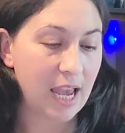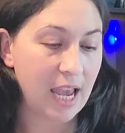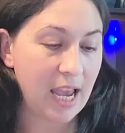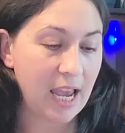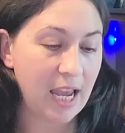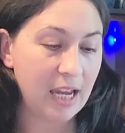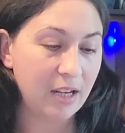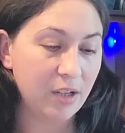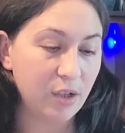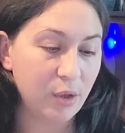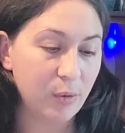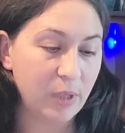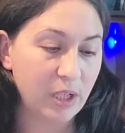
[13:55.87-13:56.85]
a
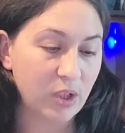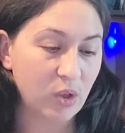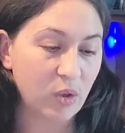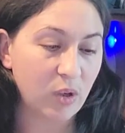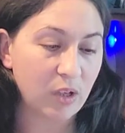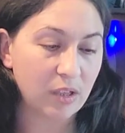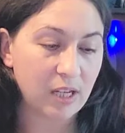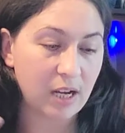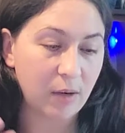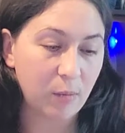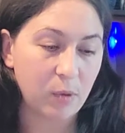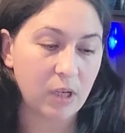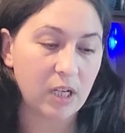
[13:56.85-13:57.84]
new dishcloth
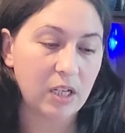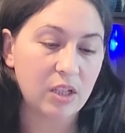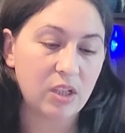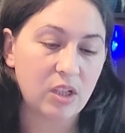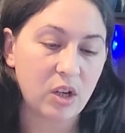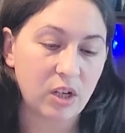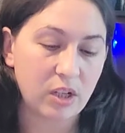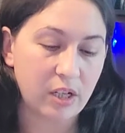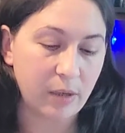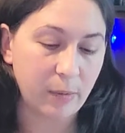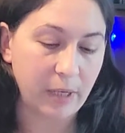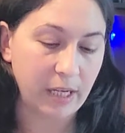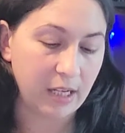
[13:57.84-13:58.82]
I wanted to start
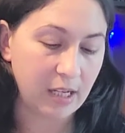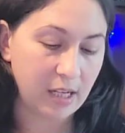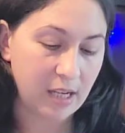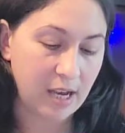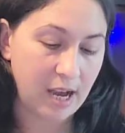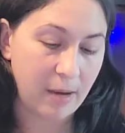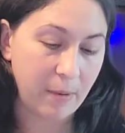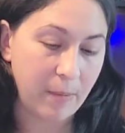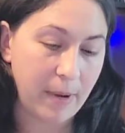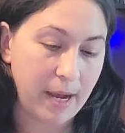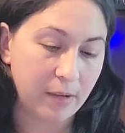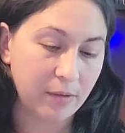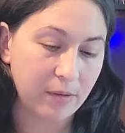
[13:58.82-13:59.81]
doing.
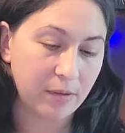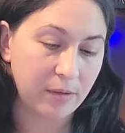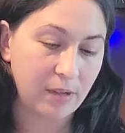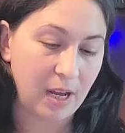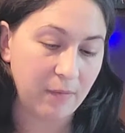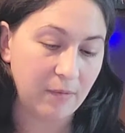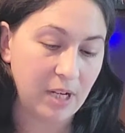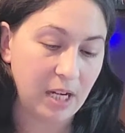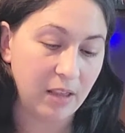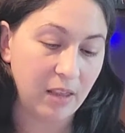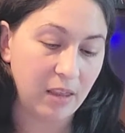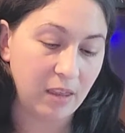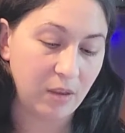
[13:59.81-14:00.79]
I've
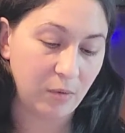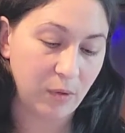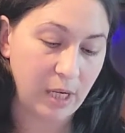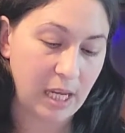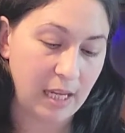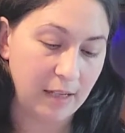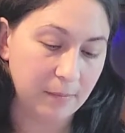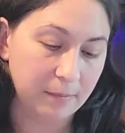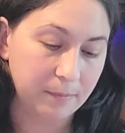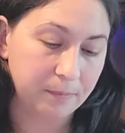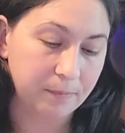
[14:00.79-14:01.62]
done 3.